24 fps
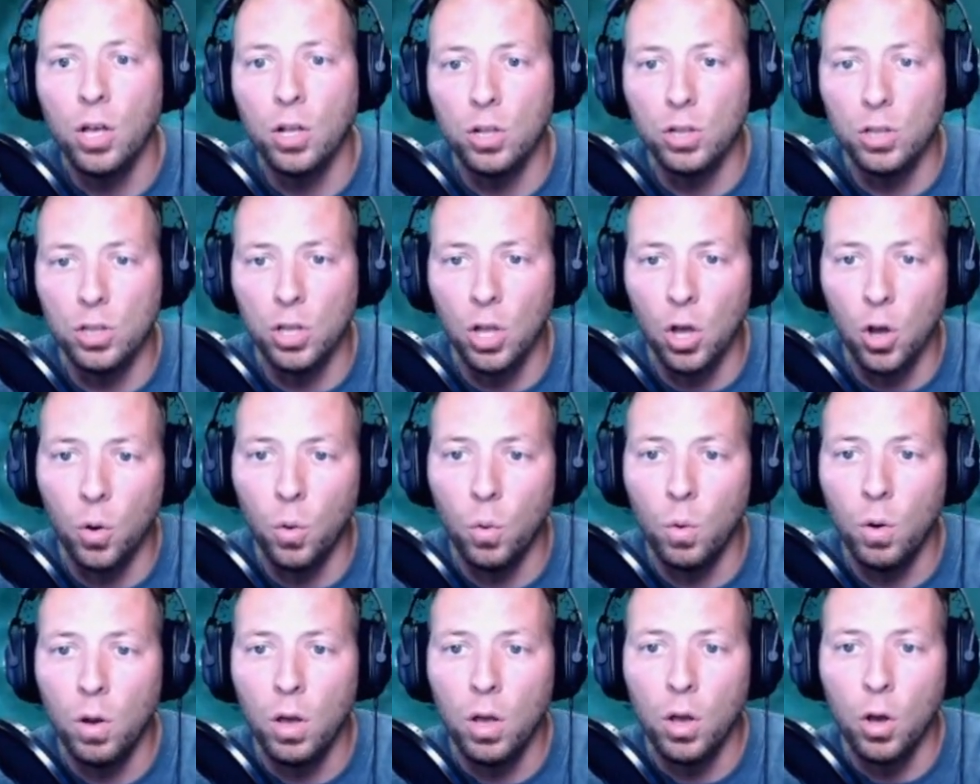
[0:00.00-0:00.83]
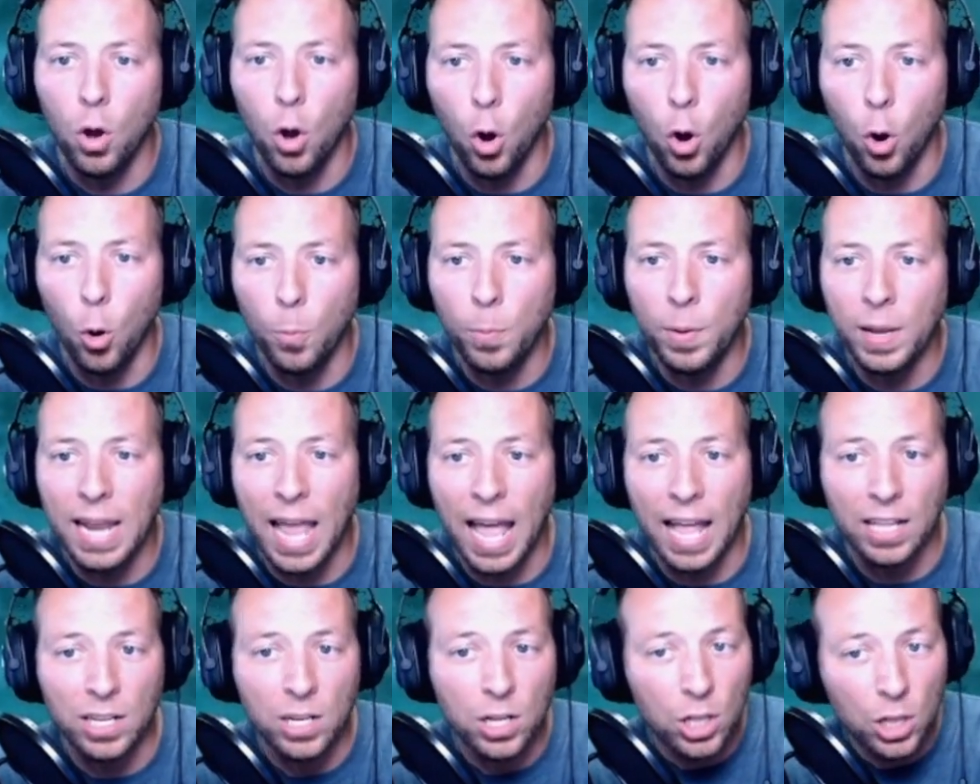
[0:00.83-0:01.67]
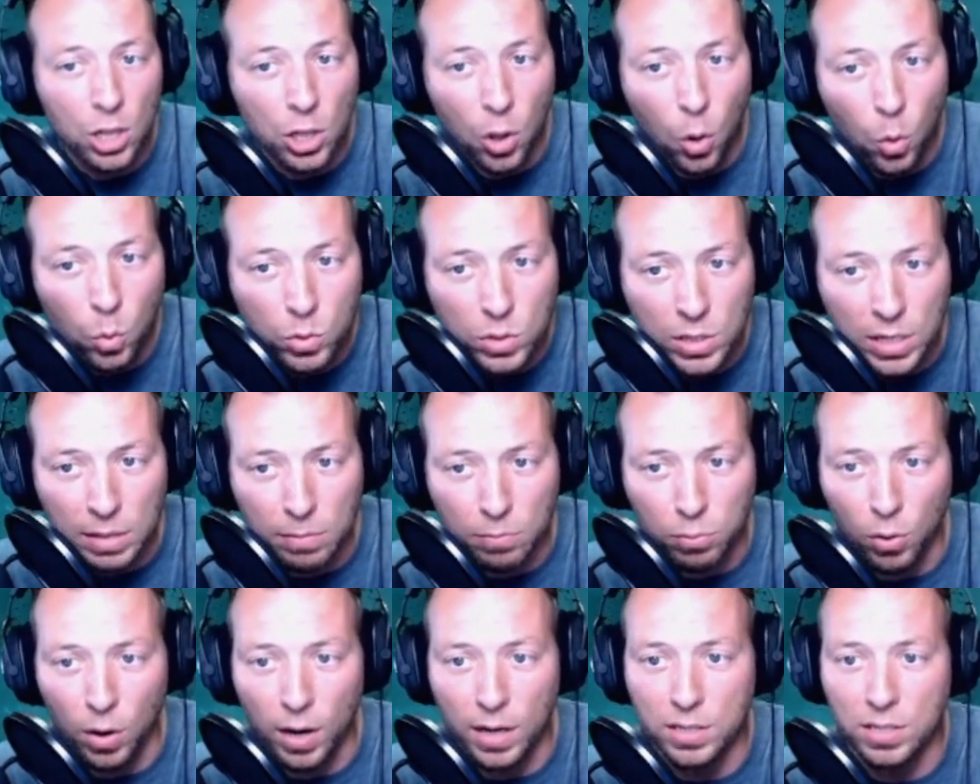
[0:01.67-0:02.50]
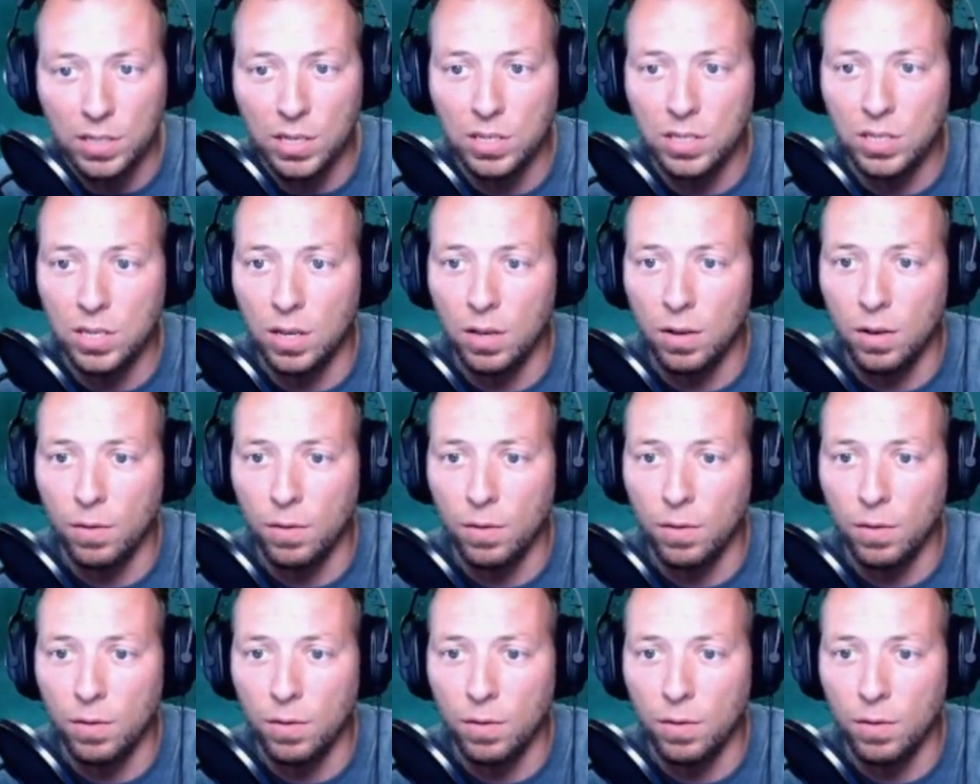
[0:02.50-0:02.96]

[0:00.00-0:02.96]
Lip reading: low, open, and closing prices